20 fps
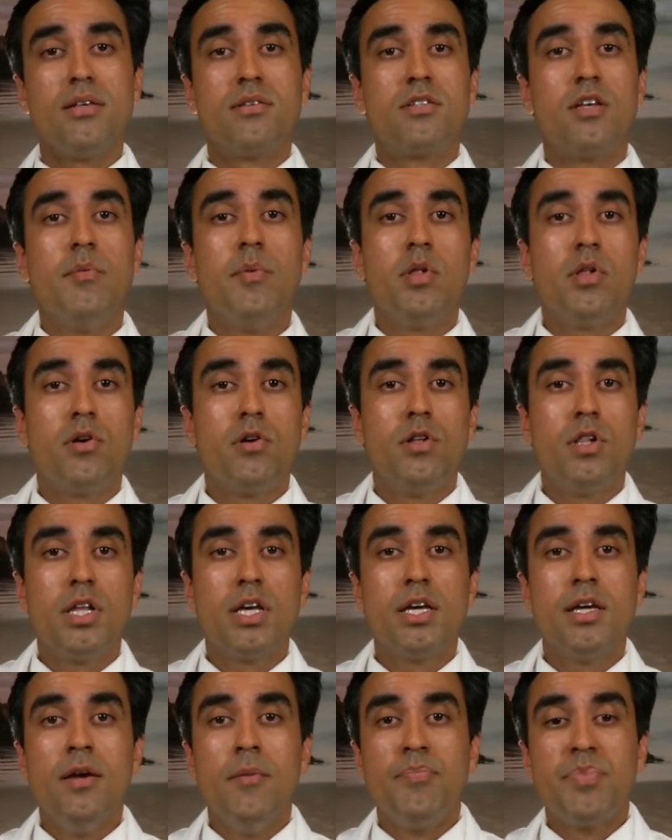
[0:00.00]

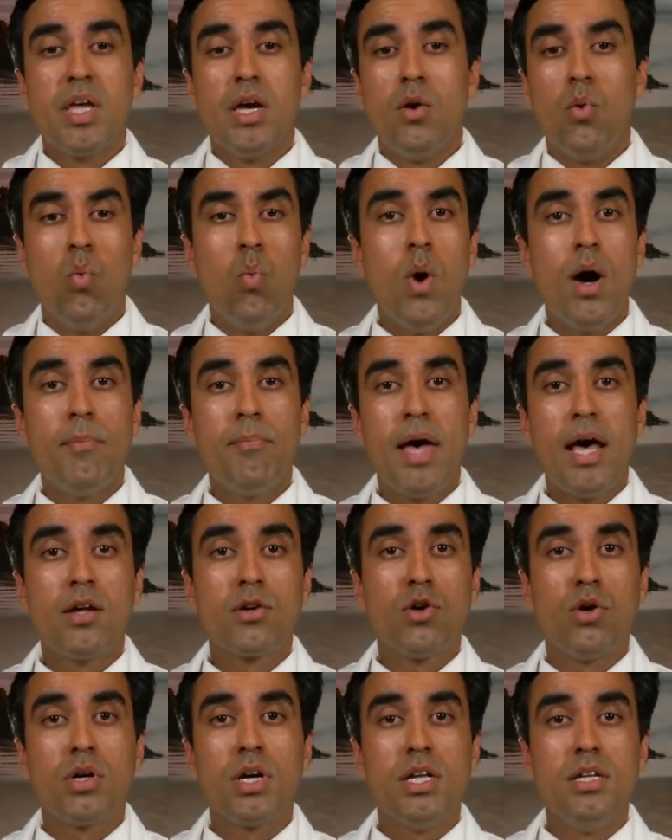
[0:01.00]
Similarly, what
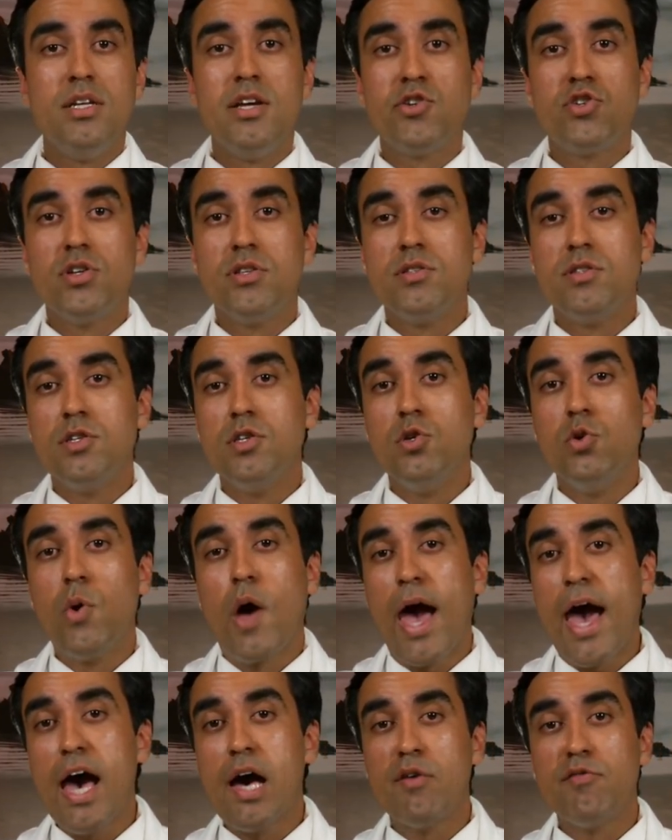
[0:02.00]
medical conditions do
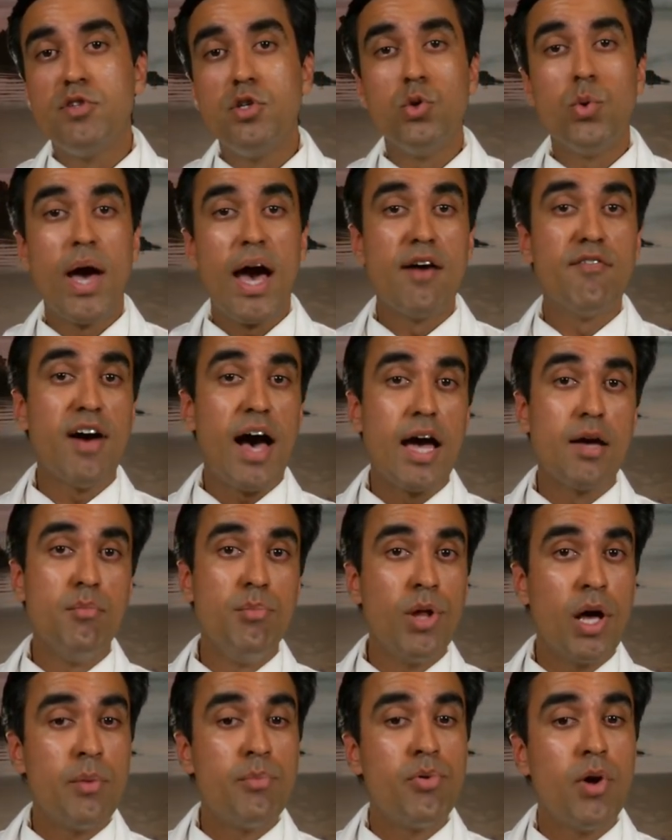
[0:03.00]
you have? Do you have high
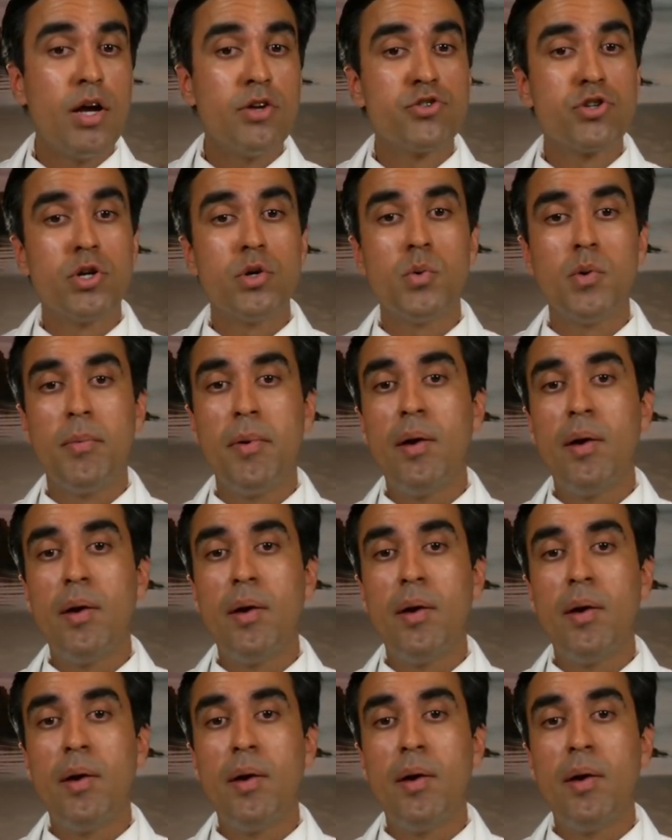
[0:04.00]
blood pressure?